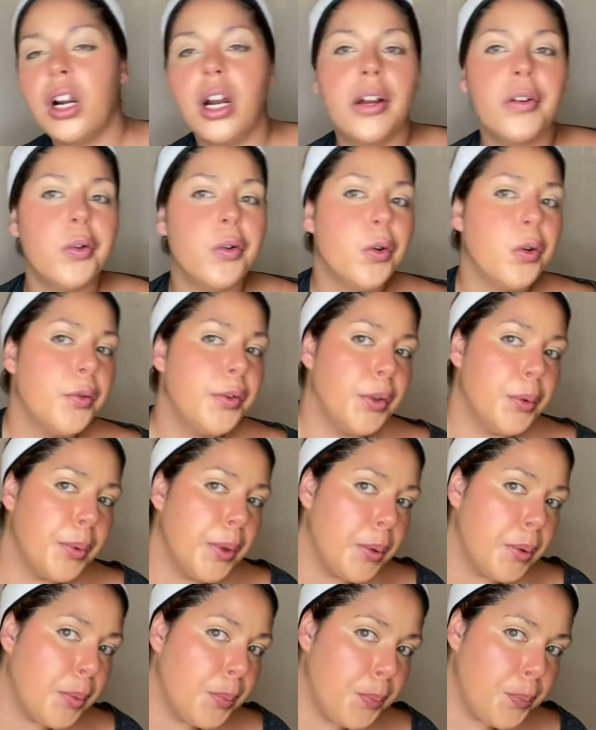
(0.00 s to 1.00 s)
I don't know if you'll be
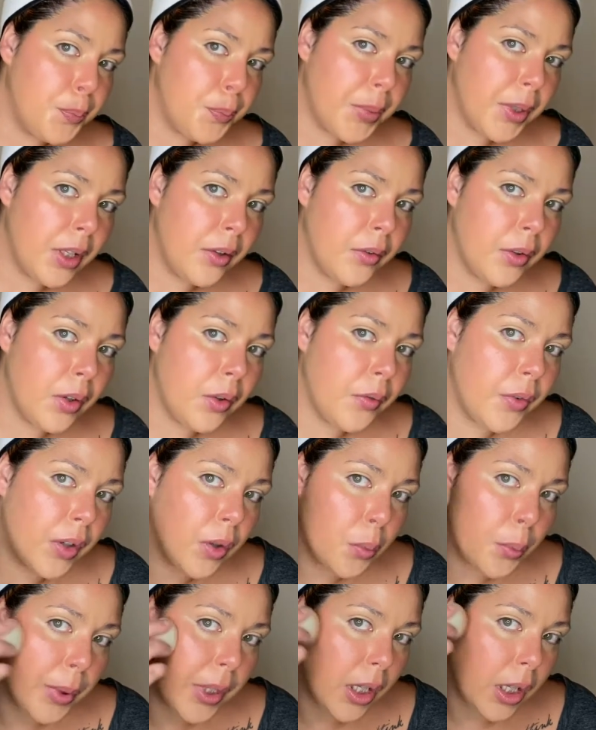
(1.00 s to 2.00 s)
able to pivot, if it'll
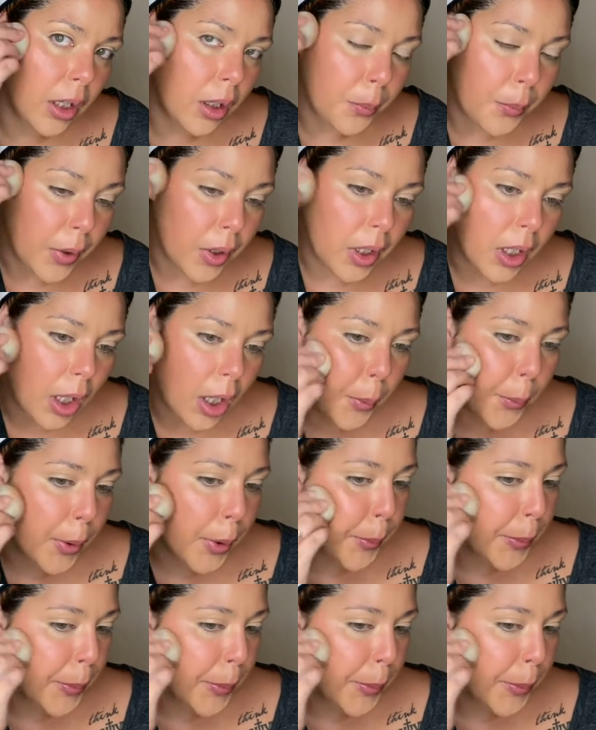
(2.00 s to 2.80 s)
pick it up on camera,